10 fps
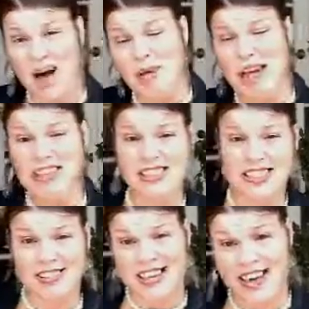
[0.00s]
I'm out of
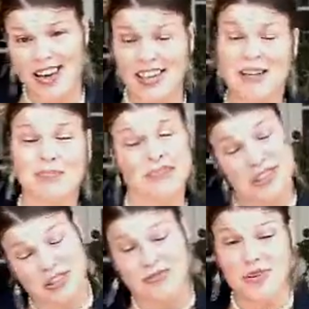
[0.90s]
jail now and I'm
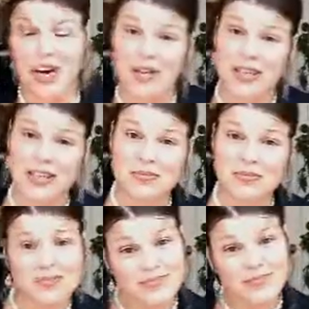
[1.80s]
still following them.
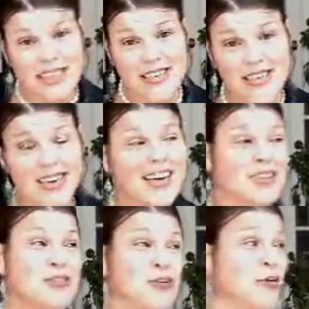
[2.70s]

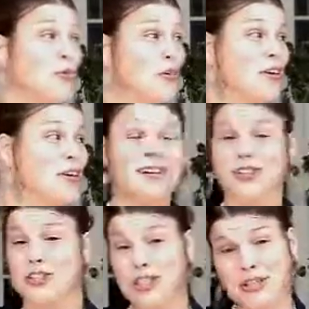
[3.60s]
So
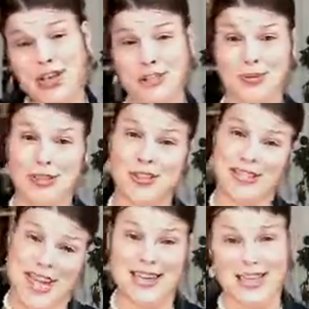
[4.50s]
jailhouse
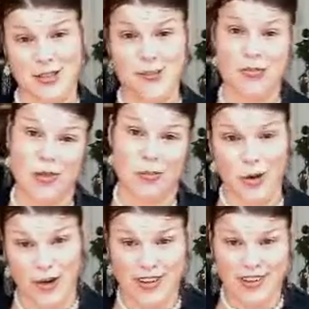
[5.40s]
religion can get you
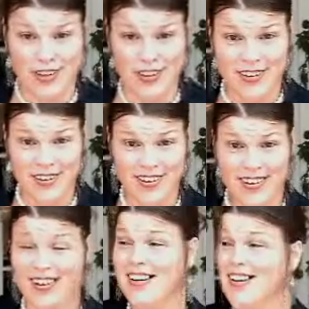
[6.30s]
somewhere
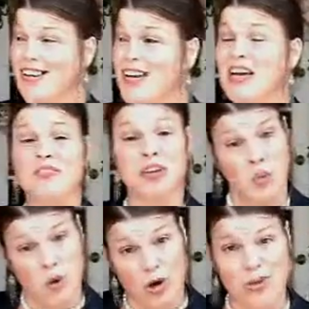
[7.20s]
if you
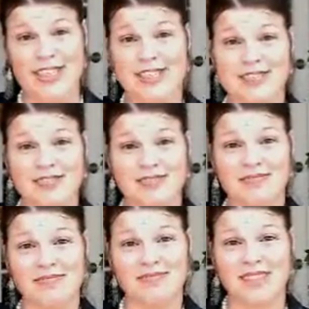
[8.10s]
want it.
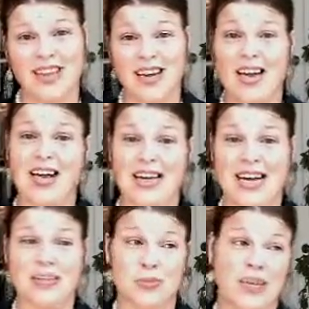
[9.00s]
And
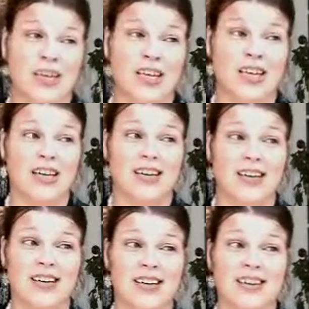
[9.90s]
that's where
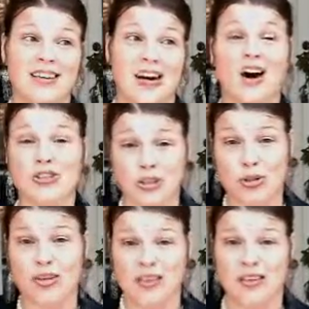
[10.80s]
our
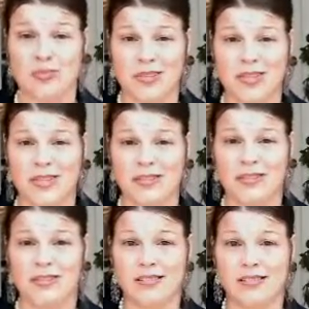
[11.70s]
choice comes in.